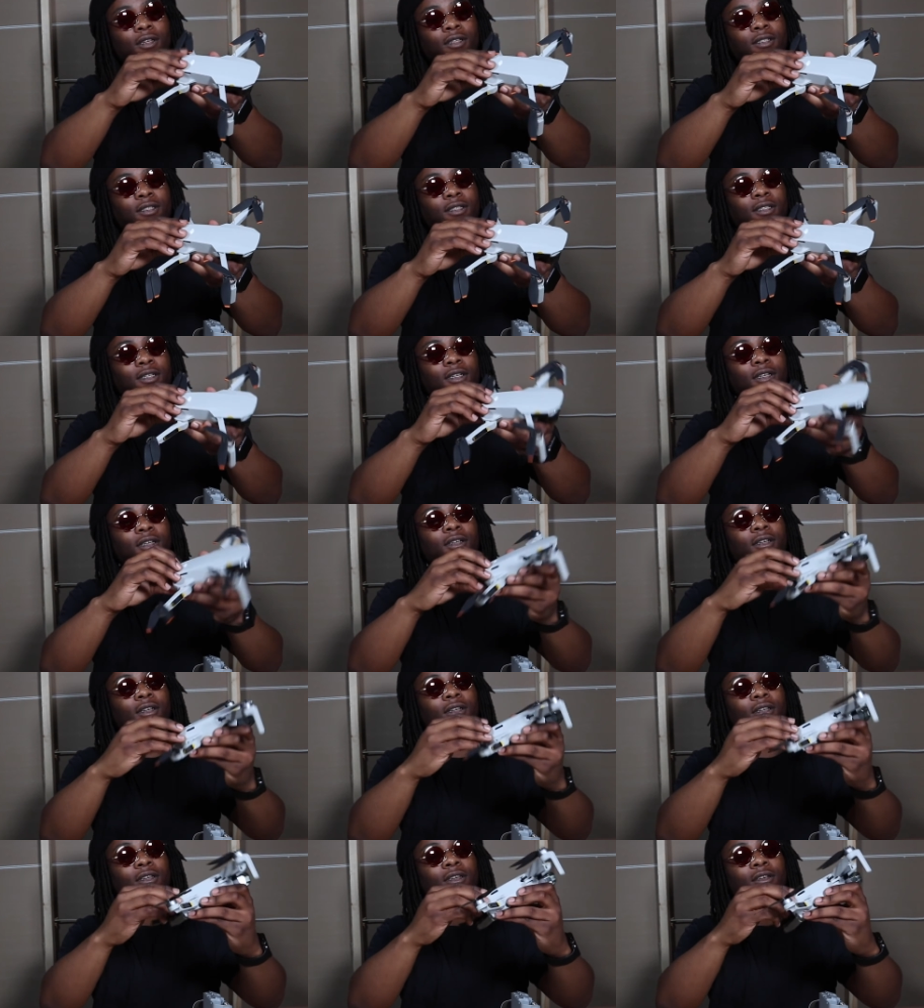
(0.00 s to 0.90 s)
See,
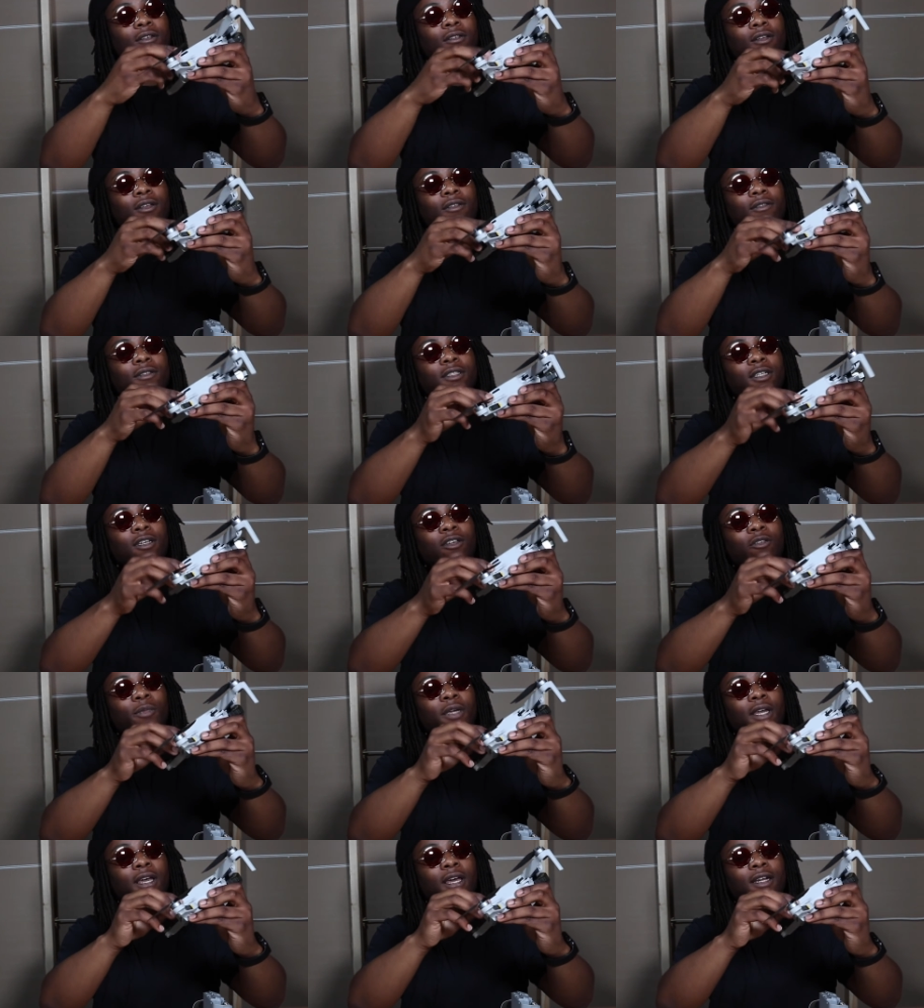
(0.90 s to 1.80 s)
you don't even tell
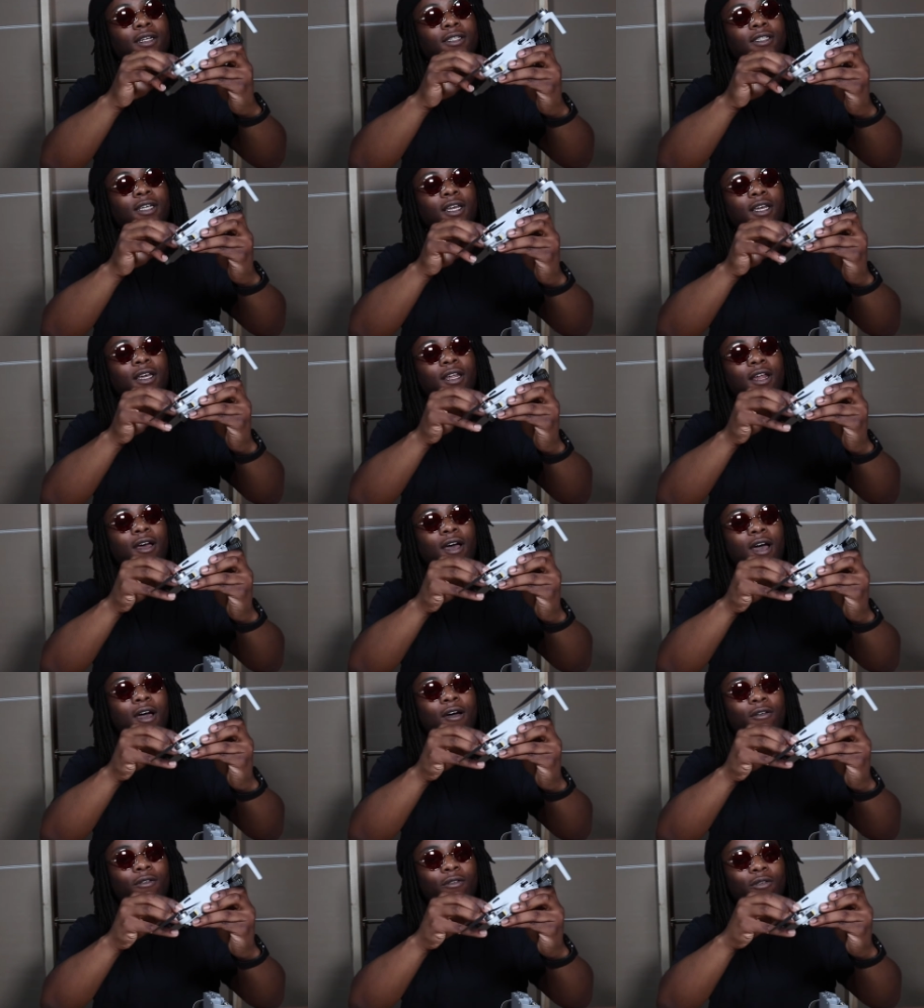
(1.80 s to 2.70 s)
me how to take it out.
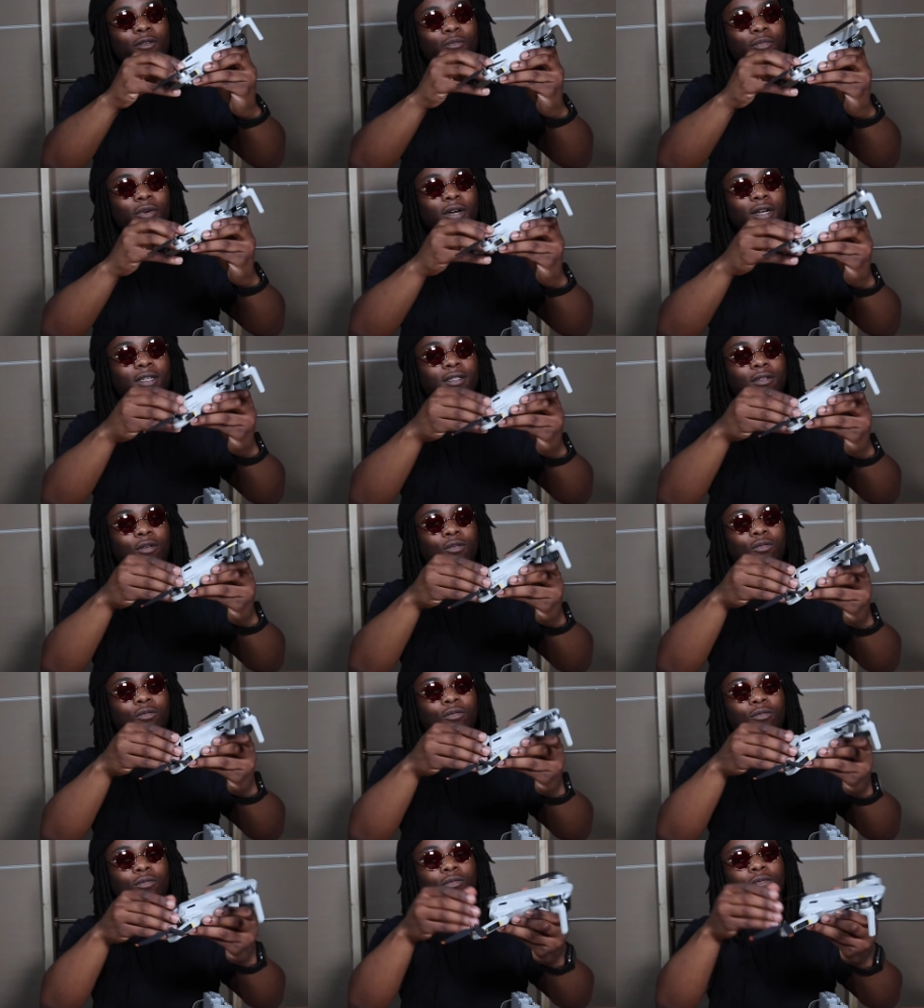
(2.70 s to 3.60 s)
I don't want to break.
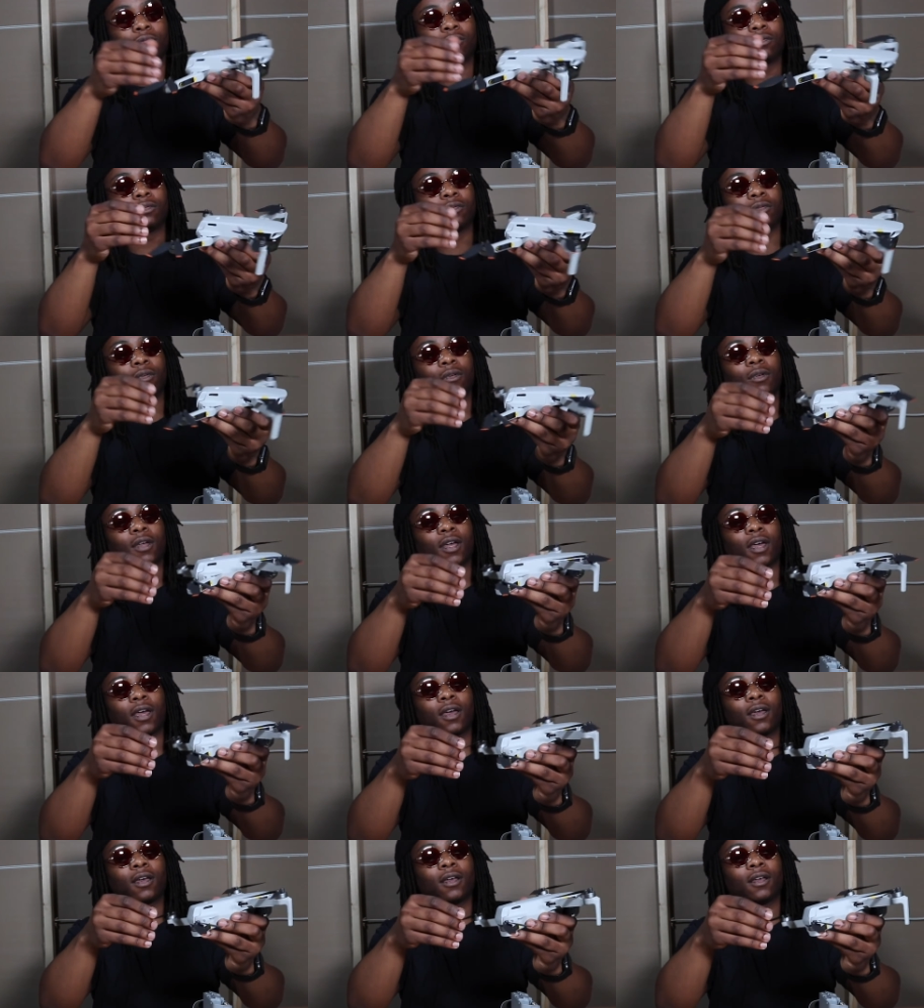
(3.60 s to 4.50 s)
Oh, okay.